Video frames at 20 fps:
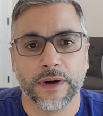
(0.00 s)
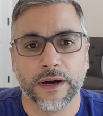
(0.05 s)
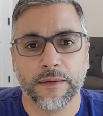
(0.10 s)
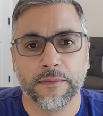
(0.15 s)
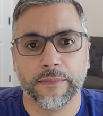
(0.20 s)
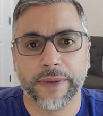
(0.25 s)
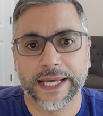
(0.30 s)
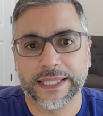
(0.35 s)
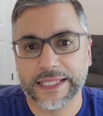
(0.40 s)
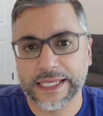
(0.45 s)

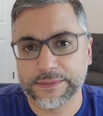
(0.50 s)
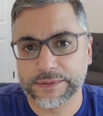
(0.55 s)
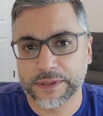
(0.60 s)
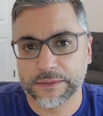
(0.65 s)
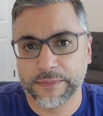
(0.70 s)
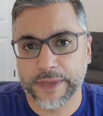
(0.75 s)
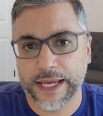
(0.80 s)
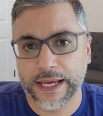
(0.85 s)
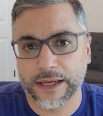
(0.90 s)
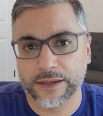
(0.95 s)
by leaps
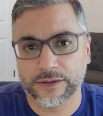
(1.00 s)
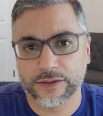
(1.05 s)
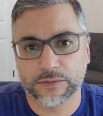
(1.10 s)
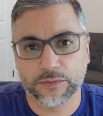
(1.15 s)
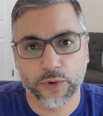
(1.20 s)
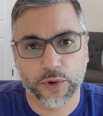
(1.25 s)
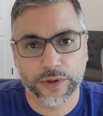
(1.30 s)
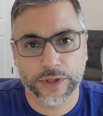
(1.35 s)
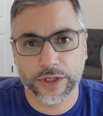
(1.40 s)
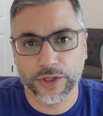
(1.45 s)
and bounds
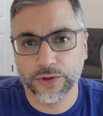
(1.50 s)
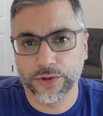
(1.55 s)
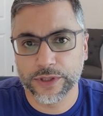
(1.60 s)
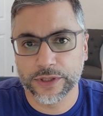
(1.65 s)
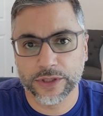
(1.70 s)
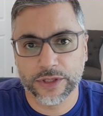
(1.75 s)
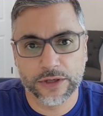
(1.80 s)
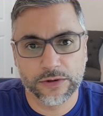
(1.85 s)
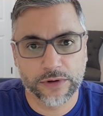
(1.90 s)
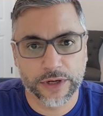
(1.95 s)
more than you
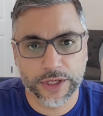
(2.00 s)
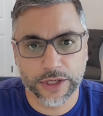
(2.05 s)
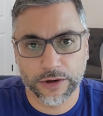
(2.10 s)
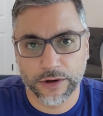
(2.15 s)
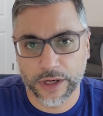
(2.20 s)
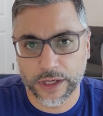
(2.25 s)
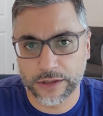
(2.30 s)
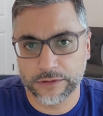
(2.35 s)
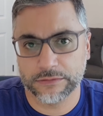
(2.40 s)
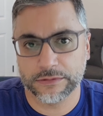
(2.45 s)
can do on
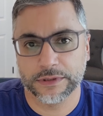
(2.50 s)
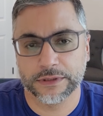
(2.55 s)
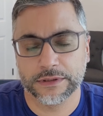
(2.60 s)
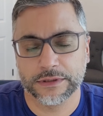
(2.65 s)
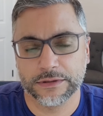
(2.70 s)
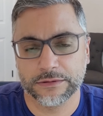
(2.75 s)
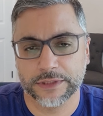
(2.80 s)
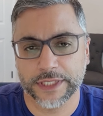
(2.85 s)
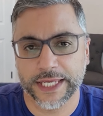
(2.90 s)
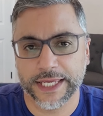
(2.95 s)
your own.
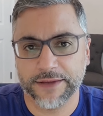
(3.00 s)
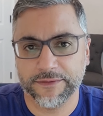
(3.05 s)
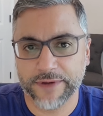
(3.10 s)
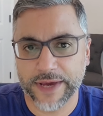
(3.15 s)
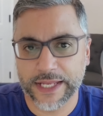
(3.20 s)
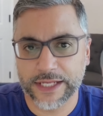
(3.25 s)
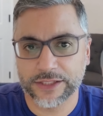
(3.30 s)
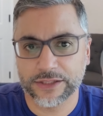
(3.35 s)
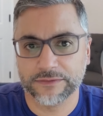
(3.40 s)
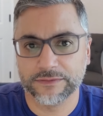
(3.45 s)
So take
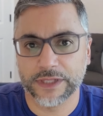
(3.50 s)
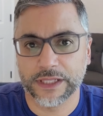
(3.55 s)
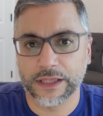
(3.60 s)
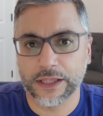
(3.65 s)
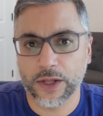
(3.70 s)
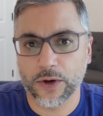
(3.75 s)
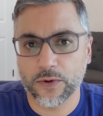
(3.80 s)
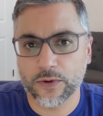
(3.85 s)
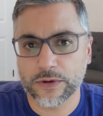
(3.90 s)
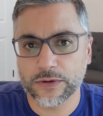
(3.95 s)
advantage of the
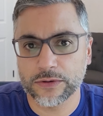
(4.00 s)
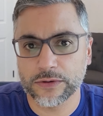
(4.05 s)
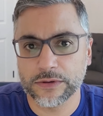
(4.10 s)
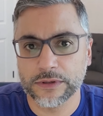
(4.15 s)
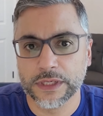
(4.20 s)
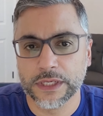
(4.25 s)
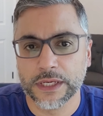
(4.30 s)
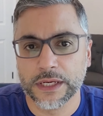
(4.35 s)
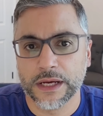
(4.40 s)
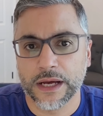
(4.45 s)

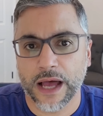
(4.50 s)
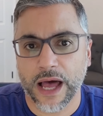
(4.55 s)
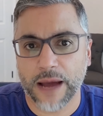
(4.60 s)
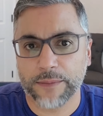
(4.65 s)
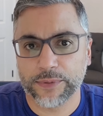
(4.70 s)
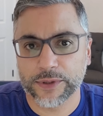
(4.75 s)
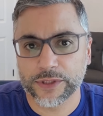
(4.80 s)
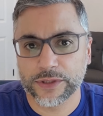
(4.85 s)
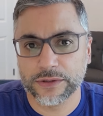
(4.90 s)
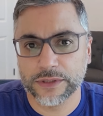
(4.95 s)
local
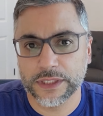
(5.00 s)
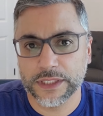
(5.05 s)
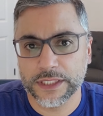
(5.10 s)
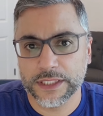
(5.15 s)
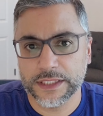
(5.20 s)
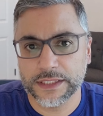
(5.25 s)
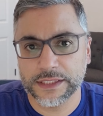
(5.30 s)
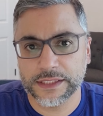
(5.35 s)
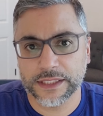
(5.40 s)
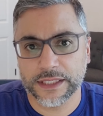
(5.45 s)

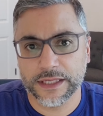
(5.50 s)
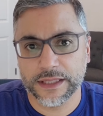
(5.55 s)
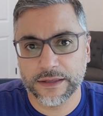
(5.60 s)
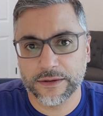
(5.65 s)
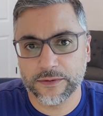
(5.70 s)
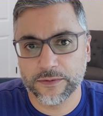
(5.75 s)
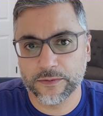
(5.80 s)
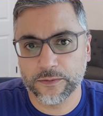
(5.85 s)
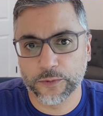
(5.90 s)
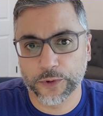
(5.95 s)
opportunities
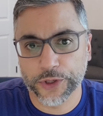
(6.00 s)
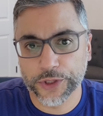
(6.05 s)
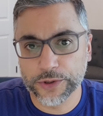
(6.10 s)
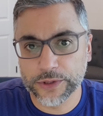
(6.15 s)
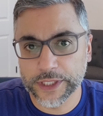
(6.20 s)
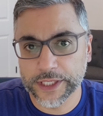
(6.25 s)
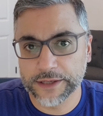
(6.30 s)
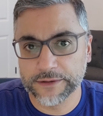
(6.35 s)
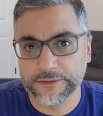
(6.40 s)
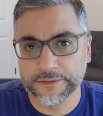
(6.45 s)
in where you
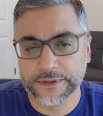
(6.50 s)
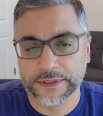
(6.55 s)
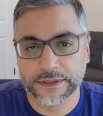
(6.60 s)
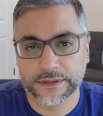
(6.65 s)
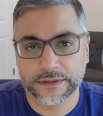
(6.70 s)
live